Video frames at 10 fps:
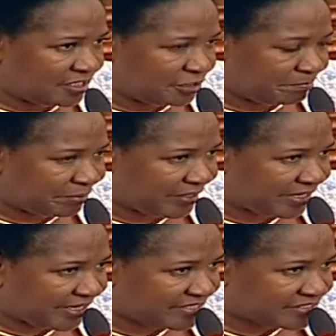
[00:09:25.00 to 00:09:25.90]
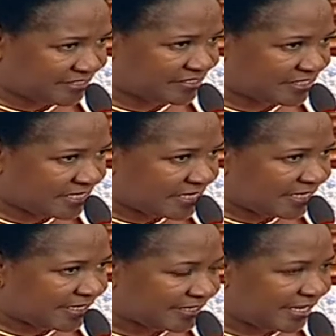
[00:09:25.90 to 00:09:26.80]
depressed,
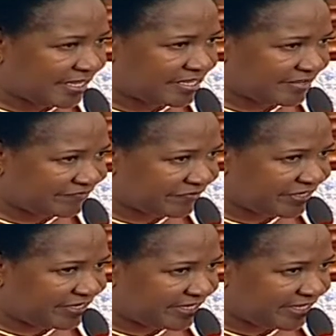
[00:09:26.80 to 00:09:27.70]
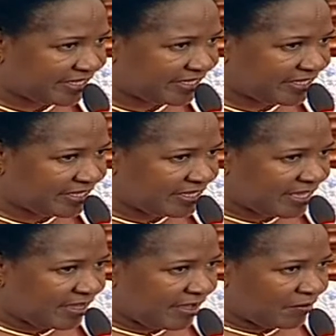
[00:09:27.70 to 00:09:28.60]
crying every day,
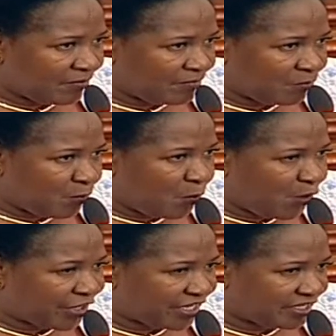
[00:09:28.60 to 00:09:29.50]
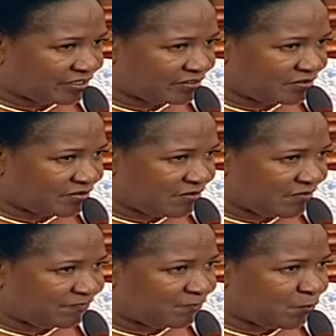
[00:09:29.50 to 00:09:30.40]
worrying
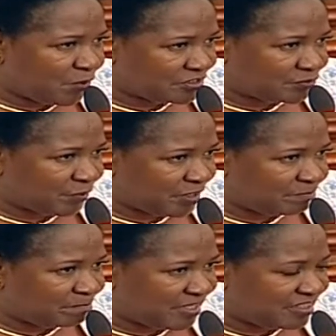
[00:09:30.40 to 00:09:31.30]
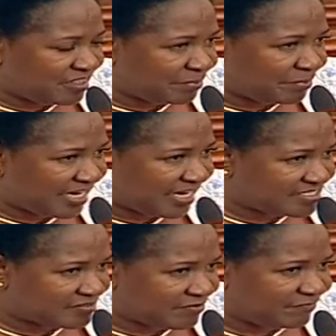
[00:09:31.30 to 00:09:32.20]
of what will be the
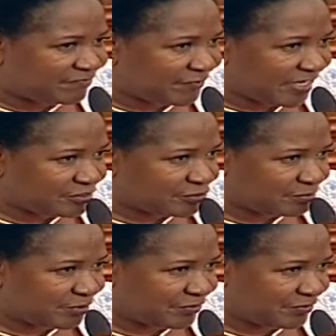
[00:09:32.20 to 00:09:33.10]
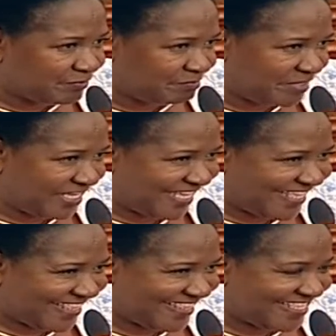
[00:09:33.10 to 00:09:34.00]
price of fuel tomorrow be.
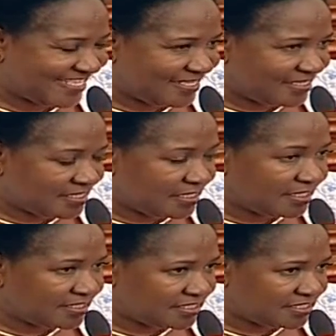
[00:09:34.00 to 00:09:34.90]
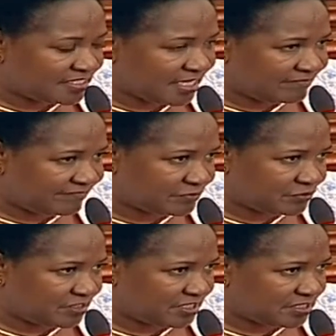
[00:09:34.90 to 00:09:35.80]
It is
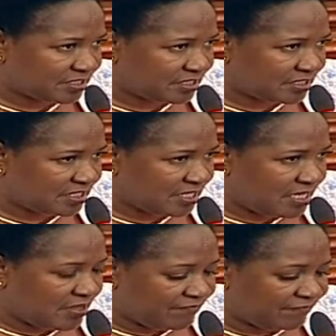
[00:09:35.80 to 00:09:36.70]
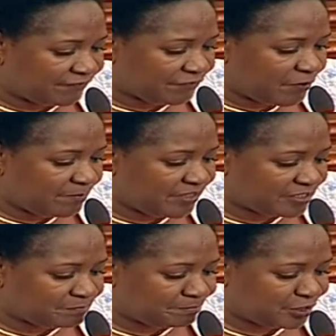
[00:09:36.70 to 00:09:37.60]
unfortunate. From
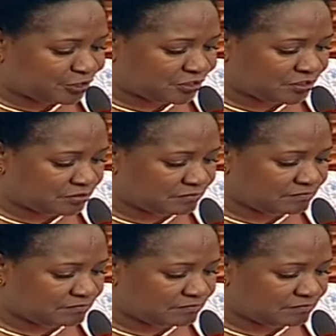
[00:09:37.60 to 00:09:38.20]
the speech,